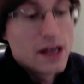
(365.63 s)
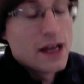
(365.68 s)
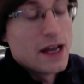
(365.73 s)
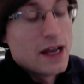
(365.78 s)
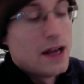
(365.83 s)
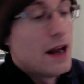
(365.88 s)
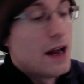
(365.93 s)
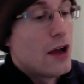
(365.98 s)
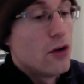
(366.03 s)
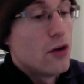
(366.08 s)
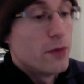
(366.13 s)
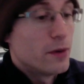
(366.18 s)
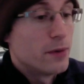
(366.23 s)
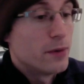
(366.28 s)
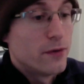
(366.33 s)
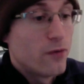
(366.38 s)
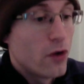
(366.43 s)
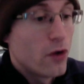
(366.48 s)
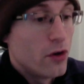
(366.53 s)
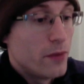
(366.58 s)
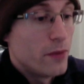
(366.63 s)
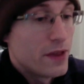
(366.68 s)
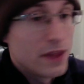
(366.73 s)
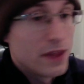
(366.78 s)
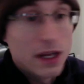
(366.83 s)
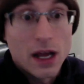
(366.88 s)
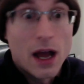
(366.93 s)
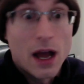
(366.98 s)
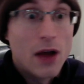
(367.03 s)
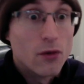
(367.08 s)
and I open up a foil
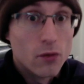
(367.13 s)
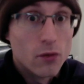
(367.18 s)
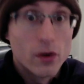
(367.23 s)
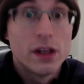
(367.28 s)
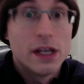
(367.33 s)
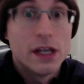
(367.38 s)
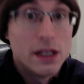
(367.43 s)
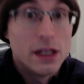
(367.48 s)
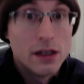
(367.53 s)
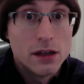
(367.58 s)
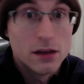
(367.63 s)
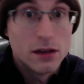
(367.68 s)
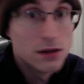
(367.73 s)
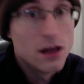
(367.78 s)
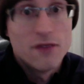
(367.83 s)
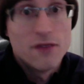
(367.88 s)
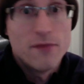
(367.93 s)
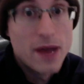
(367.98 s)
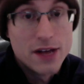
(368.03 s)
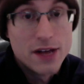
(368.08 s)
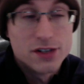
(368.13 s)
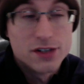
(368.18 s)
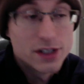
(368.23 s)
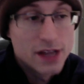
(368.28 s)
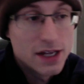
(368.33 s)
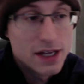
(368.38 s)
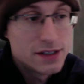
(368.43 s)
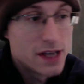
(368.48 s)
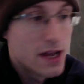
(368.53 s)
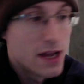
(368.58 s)
mythic, I really love Magic
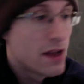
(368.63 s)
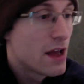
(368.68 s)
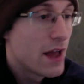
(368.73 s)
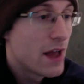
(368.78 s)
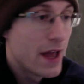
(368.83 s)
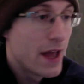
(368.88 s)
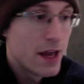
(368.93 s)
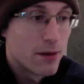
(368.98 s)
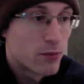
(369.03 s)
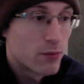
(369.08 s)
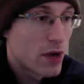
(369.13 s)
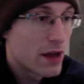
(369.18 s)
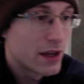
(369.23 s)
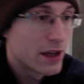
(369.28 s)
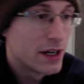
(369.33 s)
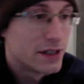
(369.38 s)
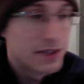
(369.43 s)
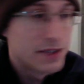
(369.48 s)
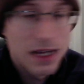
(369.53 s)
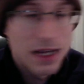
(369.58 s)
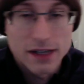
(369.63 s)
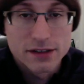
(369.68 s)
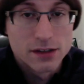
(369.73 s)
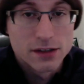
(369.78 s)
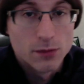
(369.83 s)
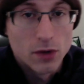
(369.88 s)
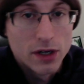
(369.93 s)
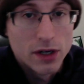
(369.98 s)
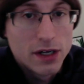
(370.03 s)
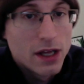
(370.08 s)
that day, and I'm probably going to text
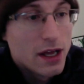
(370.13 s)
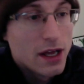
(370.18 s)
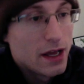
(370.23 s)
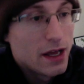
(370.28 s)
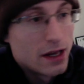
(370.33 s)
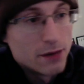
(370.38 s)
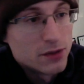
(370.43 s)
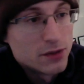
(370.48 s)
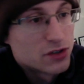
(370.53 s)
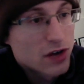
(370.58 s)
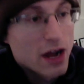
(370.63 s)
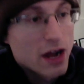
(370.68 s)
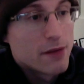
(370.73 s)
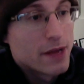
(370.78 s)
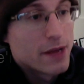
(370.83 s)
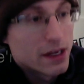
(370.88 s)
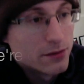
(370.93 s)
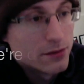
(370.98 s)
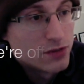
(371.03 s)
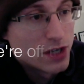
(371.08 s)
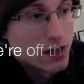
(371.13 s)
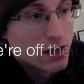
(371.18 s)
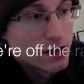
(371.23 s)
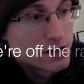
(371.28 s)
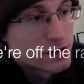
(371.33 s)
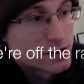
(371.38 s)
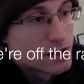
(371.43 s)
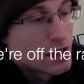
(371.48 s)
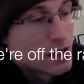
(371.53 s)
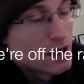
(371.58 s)
someone, and I'm going to try and make them
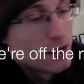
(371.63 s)
jealous,